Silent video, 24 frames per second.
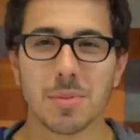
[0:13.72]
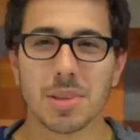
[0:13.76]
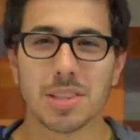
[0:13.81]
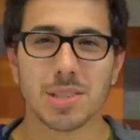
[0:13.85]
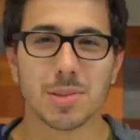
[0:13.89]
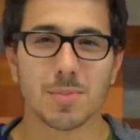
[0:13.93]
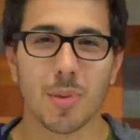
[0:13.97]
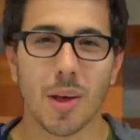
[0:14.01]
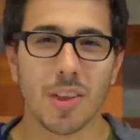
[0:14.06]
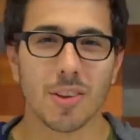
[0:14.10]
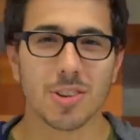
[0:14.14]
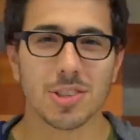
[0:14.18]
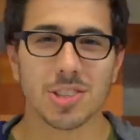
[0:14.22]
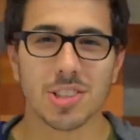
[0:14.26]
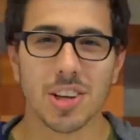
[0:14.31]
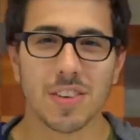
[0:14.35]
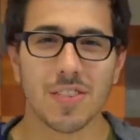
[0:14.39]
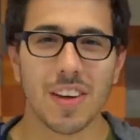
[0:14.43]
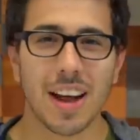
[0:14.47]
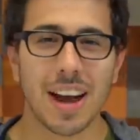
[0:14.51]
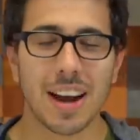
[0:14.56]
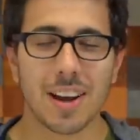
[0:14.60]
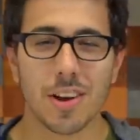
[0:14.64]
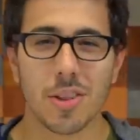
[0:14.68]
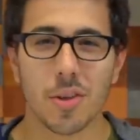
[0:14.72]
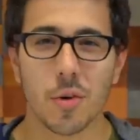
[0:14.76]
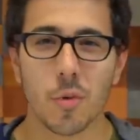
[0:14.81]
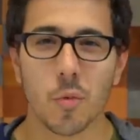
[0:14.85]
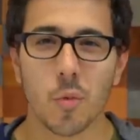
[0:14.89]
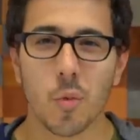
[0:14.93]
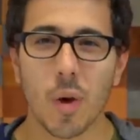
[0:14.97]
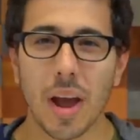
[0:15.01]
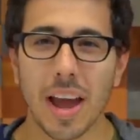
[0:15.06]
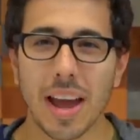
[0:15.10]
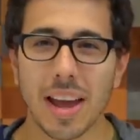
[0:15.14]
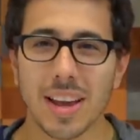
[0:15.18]
some of the smaller stuff out of the
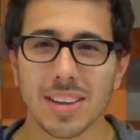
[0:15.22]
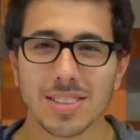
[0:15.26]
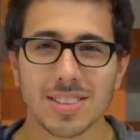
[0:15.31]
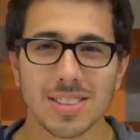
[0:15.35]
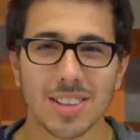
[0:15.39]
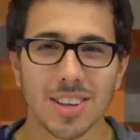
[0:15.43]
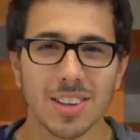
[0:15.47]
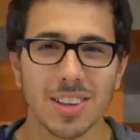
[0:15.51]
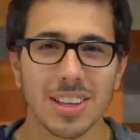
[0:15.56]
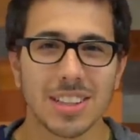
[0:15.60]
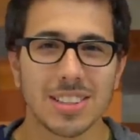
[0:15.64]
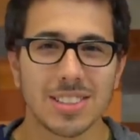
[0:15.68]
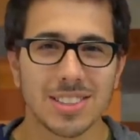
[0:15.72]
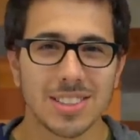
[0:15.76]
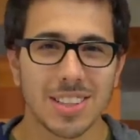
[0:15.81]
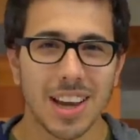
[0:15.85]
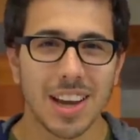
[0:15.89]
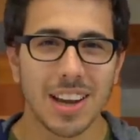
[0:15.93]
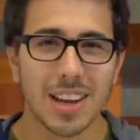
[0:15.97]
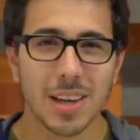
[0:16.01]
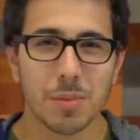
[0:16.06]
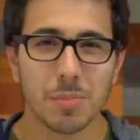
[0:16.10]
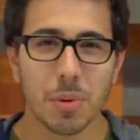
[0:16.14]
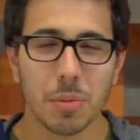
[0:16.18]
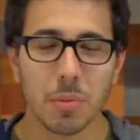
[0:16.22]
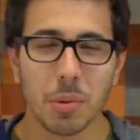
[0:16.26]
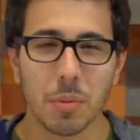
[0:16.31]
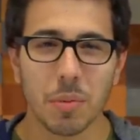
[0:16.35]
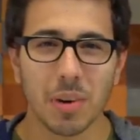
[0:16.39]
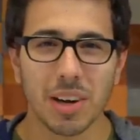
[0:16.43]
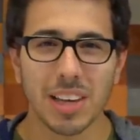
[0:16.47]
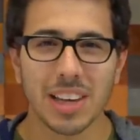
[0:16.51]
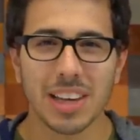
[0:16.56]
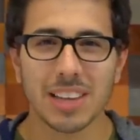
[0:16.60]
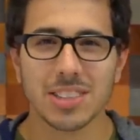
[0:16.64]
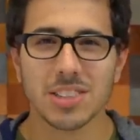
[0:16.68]
way. Still exciting, but we
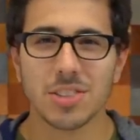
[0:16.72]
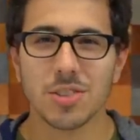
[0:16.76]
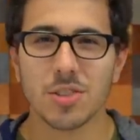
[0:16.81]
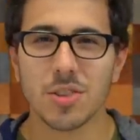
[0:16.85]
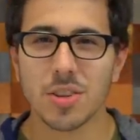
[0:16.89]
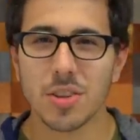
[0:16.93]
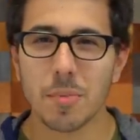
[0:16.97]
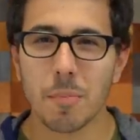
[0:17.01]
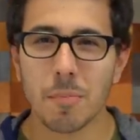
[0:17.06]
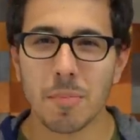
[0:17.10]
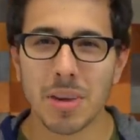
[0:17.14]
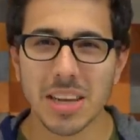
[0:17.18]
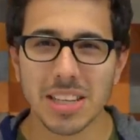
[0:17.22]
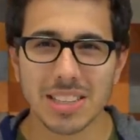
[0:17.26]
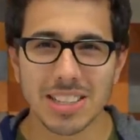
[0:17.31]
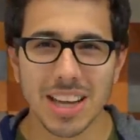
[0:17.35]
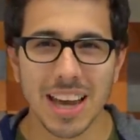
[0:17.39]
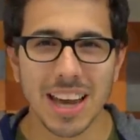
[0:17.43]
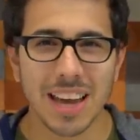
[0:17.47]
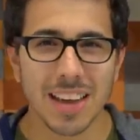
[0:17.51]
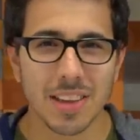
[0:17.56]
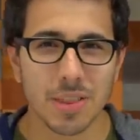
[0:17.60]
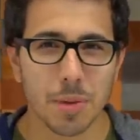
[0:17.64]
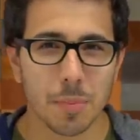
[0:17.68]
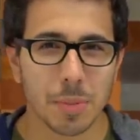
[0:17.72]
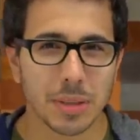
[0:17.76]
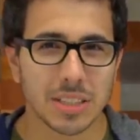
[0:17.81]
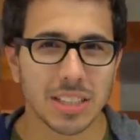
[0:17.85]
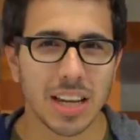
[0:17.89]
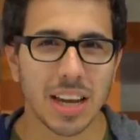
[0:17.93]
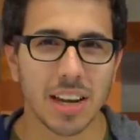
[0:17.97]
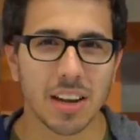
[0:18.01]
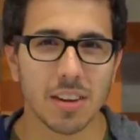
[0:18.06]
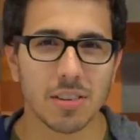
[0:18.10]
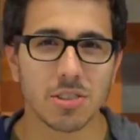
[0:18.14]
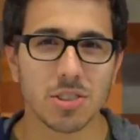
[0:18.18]
want to get to the meat and the
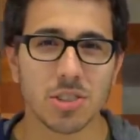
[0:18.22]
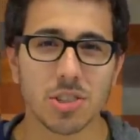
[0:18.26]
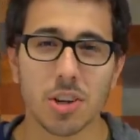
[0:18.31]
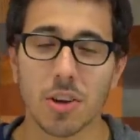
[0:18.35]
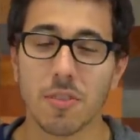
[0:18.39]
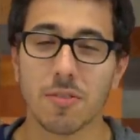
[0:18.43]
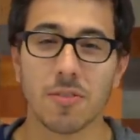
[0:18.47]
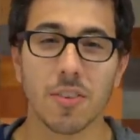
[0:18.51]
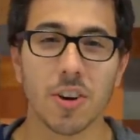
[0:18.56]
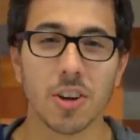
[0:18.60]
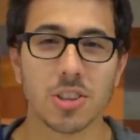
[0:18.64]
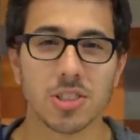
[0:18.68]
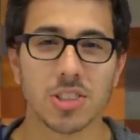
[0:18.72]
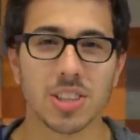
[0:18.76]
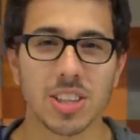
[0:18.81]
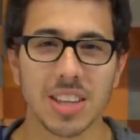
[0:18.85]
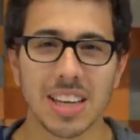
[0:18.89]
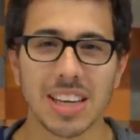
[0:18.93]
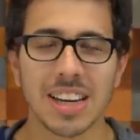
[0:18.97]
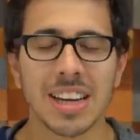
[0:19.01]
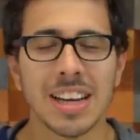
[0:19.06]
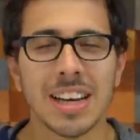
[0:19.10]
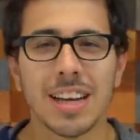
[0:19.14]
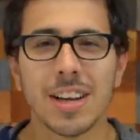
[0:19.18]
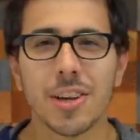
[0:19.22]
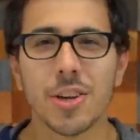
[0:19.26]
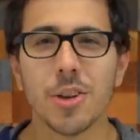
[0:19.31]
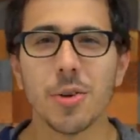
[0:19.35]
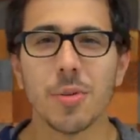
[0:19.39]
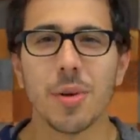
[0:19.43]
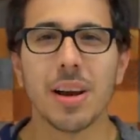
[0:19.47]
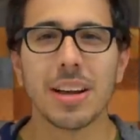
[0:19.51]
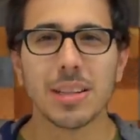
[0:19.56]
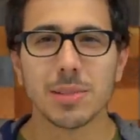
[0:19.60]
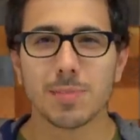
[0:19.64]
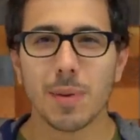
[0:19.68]
potatoes. So firstly,
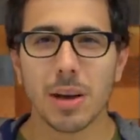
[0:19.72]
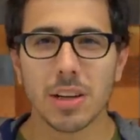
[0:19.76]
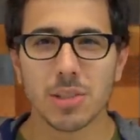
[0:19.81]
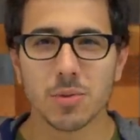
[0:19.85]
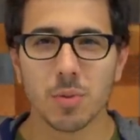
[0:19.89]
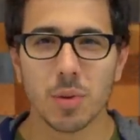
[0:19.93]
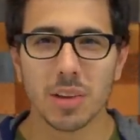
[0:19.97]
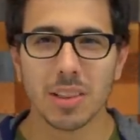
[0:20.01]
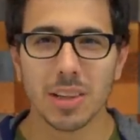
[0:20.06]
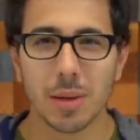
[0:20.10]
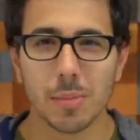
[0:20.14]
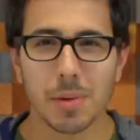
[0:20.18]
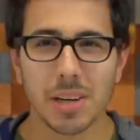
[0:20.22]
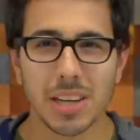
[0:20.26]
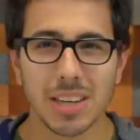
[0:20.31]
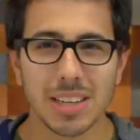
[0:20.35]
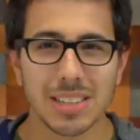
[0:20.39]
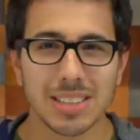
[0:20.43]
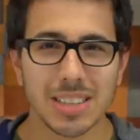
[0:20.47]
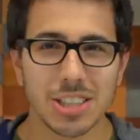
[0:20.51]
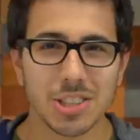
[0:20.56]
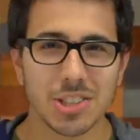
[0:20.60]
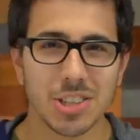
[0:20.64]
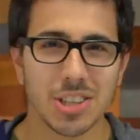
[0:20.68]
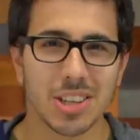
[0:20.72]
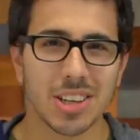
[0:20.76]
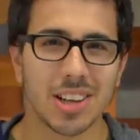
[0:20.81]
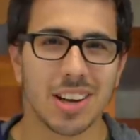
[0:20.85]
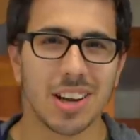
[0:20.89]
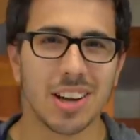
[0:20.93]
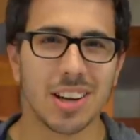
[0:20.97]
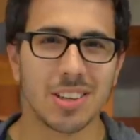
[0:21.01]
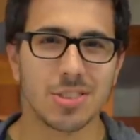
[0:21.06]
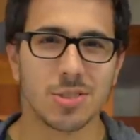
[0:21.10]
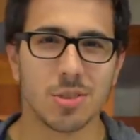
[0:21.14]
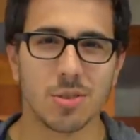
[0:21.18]
new Xbox One limited edition
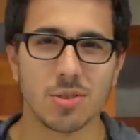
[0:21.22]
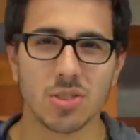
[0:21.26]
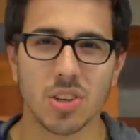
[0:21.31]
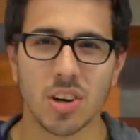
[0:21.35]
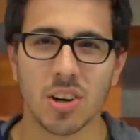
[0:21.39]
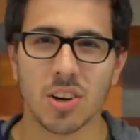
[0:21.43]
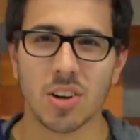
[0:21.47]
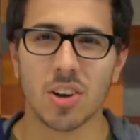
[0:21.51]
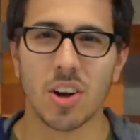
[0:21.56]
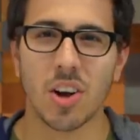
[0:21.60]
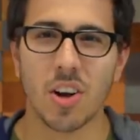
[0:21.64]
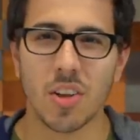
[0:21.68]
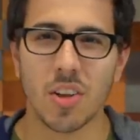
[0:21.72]
consoles are